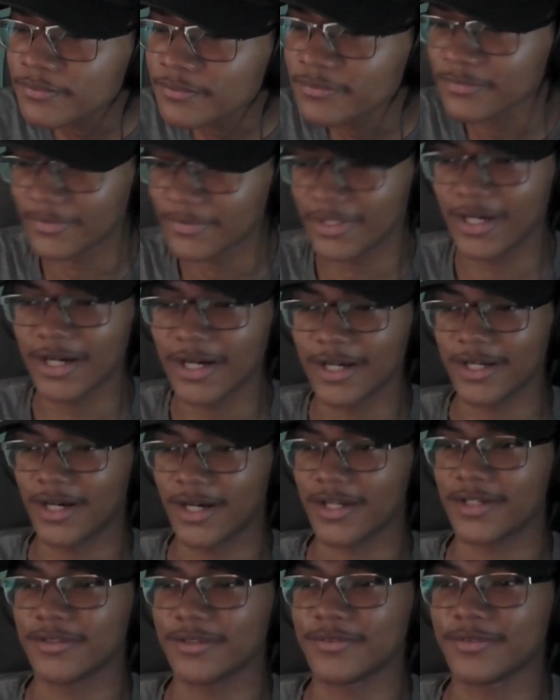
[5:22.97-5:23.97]

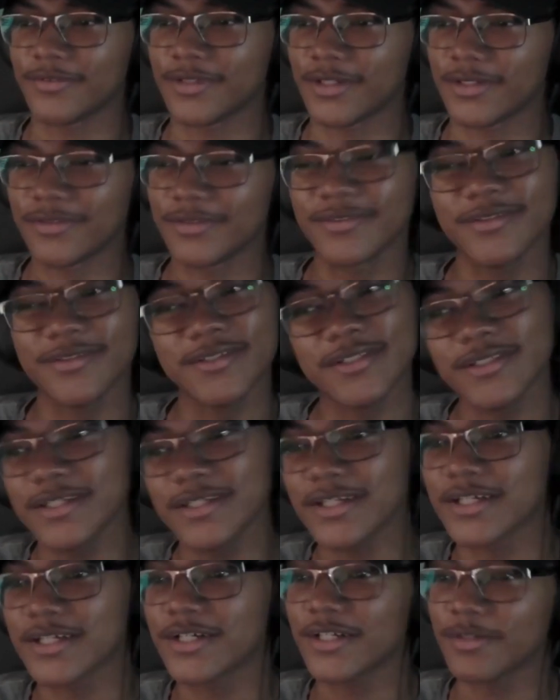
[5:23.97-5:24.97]
Nah,
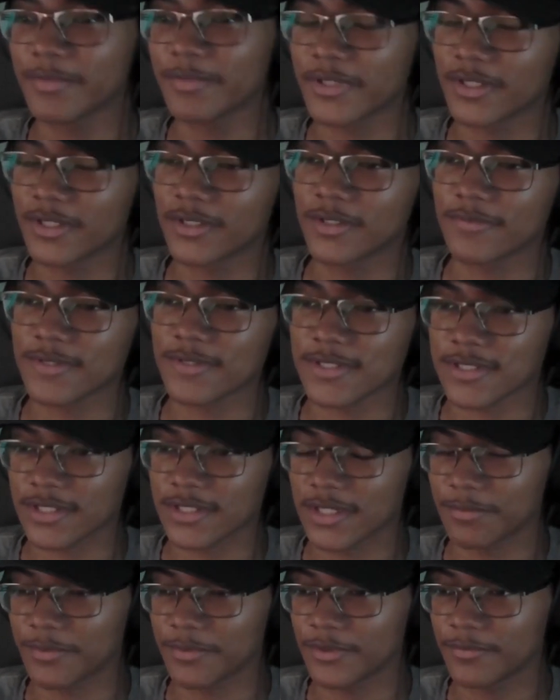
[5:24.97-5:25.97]
it could have been enough to
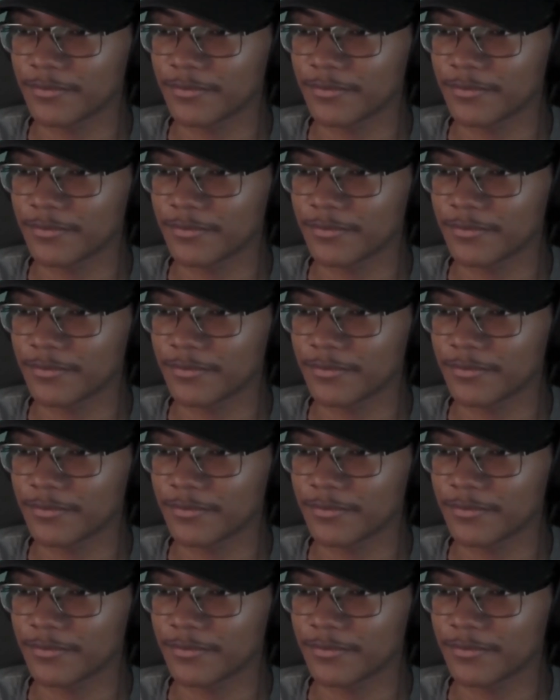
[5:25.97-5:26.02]
stop it.